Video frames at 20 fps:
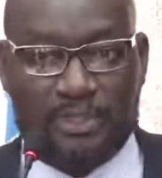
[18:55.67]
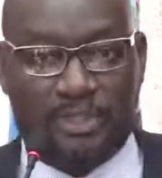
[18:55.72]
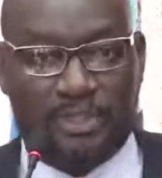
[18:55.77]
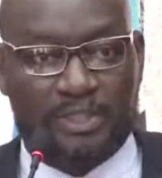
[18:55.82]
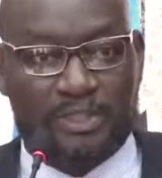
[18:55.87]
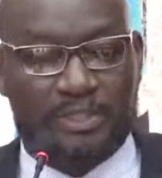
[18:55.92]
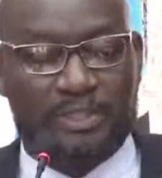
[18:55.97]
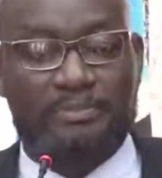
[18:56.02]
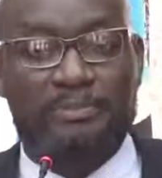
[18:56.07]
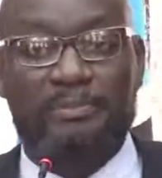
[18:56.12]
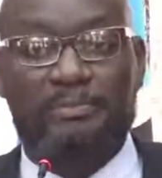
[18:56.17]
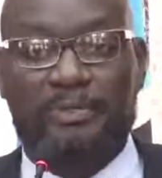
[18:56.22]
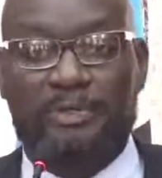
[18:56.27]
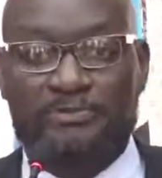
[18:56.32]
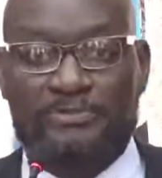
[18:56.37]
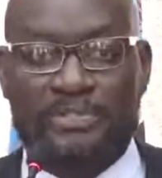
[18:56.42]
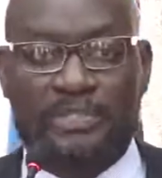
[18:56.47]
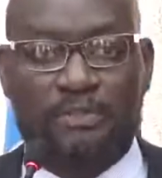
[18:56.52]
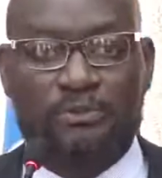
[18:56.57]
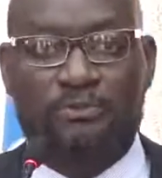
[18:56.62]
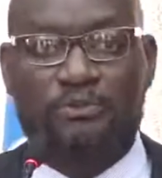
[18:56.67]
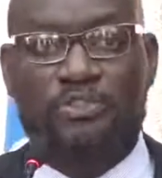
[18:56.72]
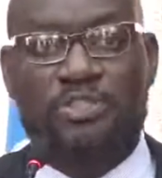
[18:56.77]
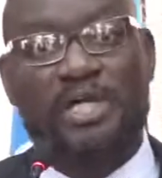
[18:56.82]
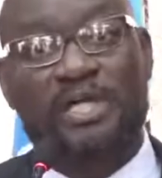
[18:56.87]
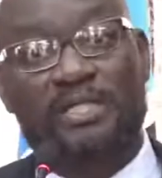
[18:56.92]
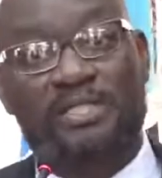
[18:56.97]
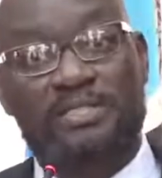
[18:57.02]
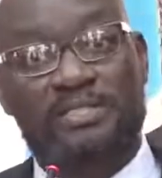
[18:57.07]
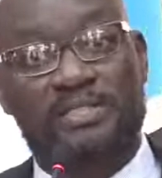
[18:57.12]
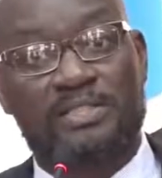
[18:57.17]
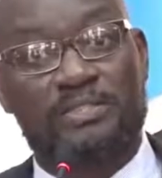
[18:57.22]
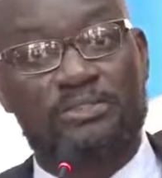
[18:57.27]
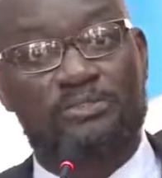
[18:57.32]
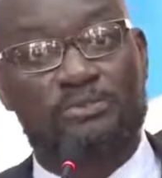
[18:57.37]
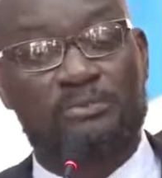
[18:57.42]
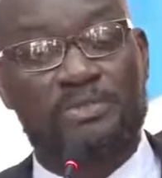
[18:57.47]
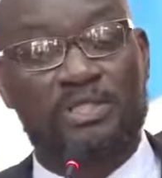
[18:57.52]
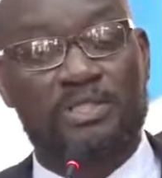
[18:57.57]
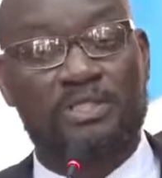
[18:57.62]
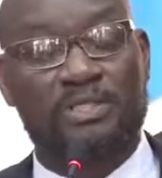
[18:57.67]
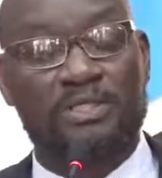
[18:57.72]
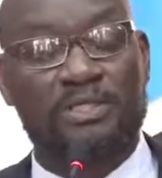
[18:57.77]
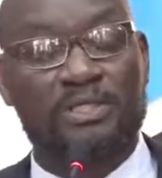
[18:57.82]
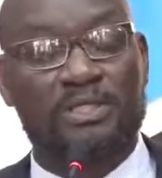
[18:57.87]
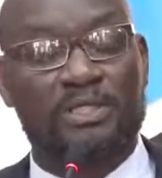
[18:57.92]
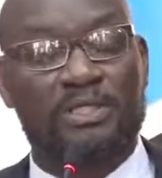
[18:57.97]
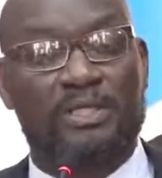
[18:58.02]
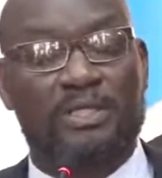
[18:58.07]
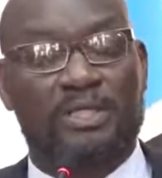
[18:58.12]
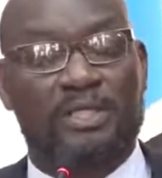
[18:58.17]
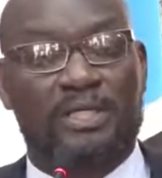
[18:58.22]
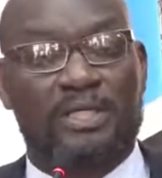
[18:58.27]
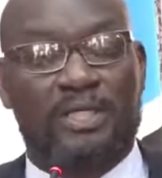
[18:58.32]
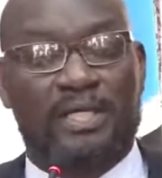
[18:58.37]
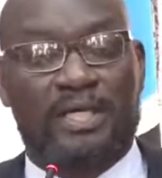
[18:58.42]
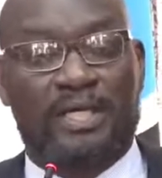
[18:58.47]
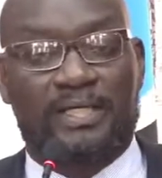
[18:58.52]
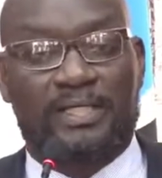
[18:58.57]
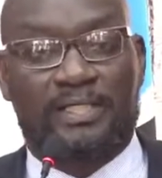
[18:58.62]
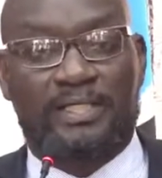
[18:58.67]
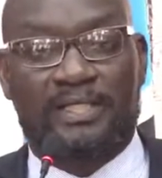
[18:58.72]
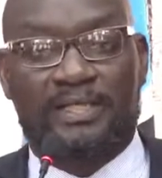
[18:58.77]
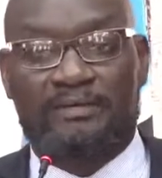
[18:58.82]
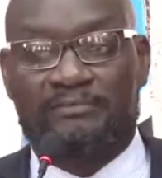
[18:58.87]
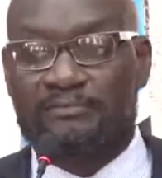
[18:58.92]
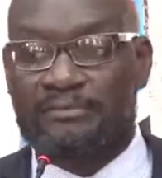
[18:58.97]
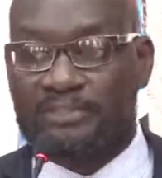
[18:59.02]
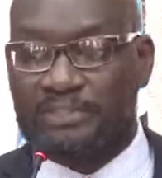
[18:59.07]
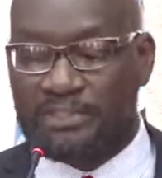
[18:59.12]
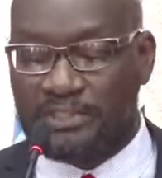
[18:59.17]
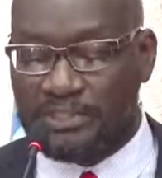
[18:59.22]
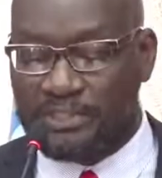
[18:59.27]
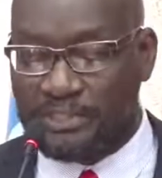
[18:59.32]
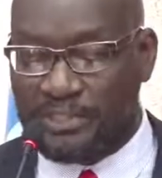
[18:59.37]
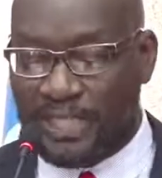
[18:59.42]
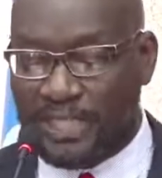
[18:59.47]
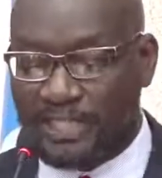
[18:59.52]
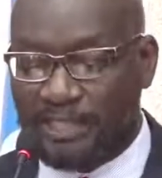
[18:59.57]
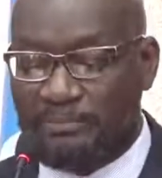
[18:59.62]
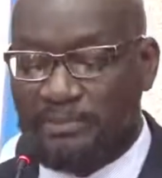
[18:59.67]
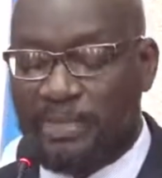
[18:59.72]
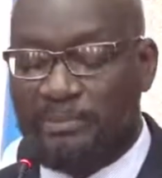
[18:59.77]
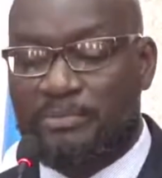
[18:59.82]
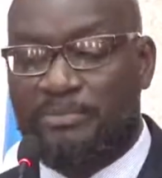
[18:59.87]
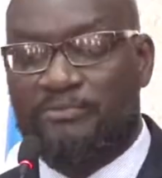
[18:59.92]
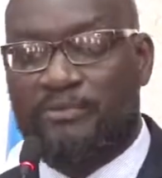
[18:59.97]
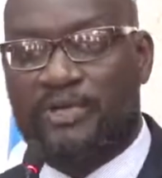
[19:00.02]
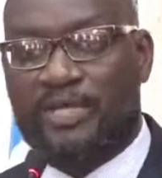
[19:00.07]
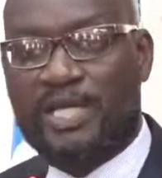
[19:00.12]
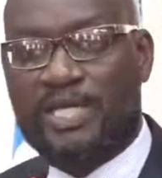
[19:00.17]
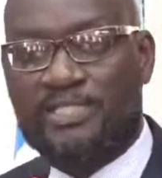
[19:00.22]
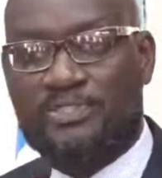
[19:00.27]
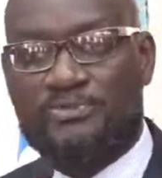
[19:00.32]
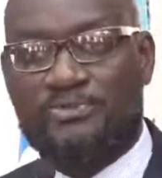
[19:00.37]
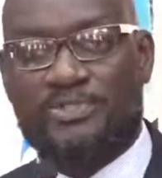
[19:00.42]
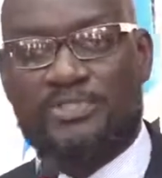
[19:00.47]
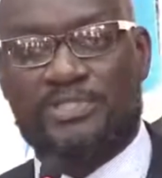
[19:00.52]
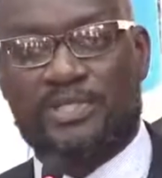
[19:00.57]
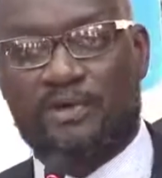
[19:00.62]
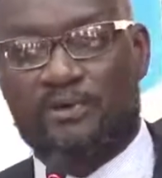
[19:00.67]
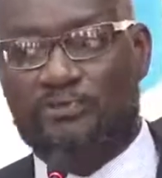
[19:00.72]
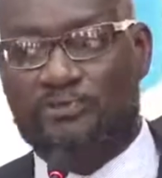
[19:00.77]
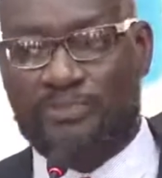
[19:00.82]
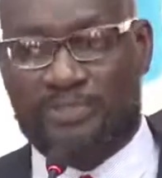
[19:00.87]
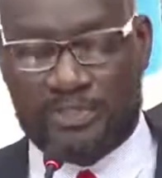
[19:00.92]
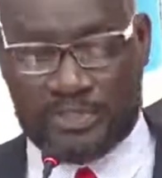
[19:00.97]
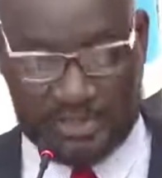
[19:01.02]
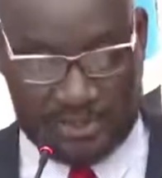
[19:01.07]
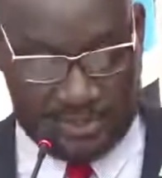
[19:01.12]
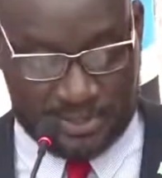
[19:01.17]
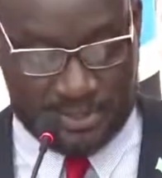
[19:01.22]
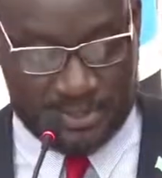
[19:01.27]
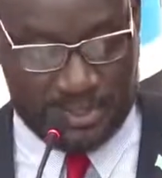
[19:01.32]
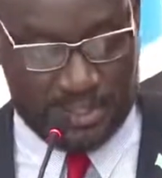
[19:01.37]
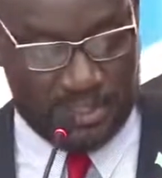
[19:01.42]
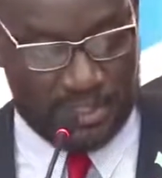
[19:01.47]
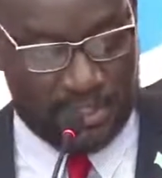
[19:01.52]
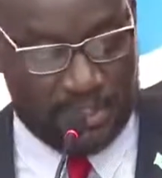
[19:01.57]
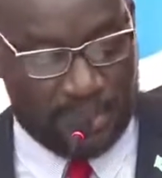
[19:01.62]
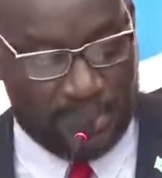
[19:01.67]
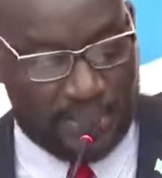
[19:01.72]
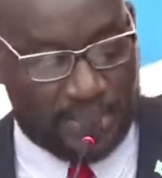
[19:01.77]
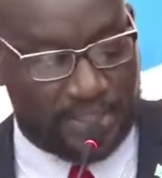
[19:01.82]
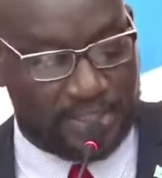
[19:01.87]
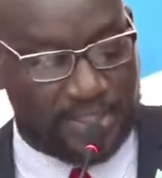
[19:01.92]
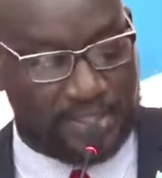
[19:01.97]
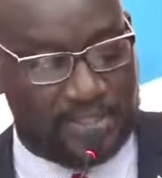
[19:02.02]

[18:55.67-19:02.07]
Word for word: The people of St. Lucia are listening to me, and they have heard that the member for Castries Southeast and this